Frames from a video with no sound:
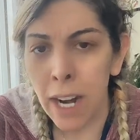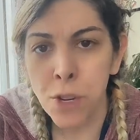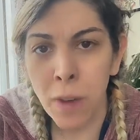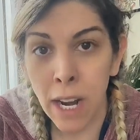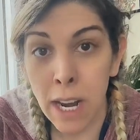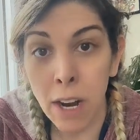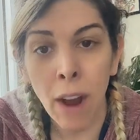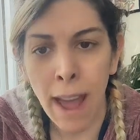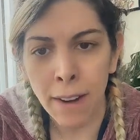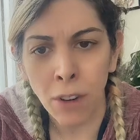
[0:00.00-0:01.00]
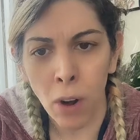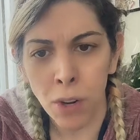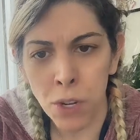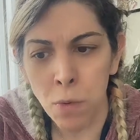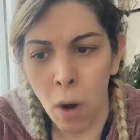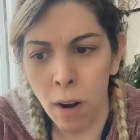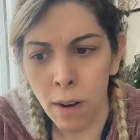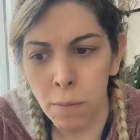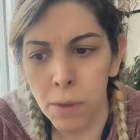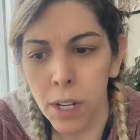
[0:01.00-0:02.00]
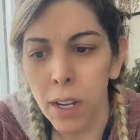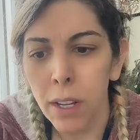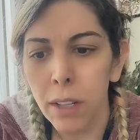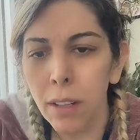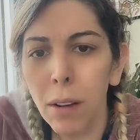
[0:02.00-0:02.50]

How did you get in here and are you armed?